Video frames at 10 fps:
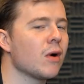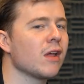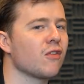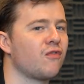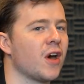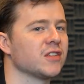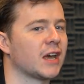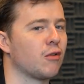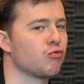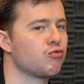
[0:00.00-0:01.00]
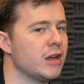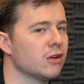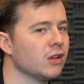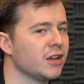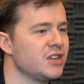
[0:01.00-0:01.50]
one of the first like
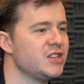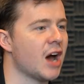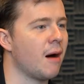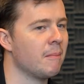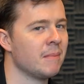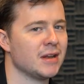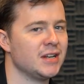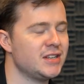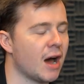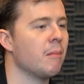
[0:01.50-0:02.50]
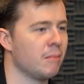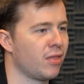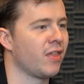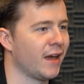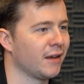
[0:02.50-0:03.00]
real dumb
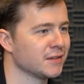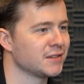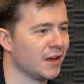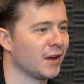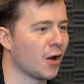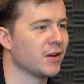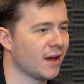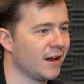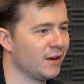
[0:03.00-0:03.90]
things that got done.